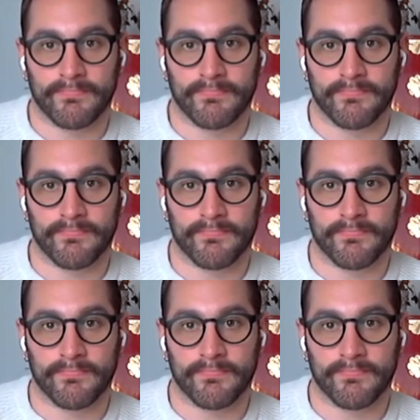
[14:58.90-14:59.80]

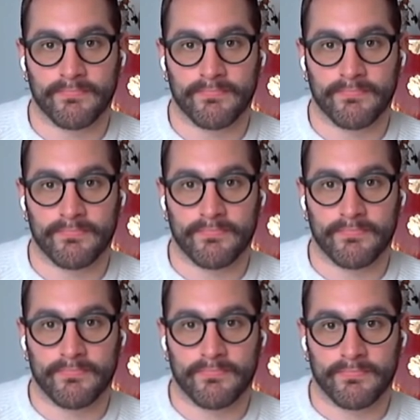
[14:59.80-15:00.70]

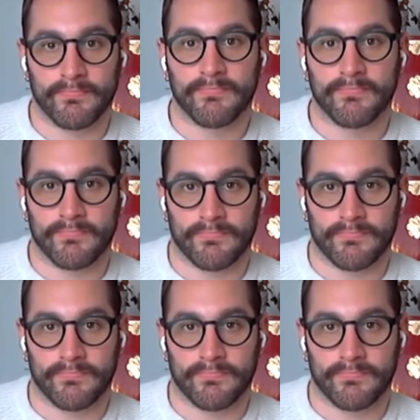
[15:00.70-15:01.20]
The person shown says nothing.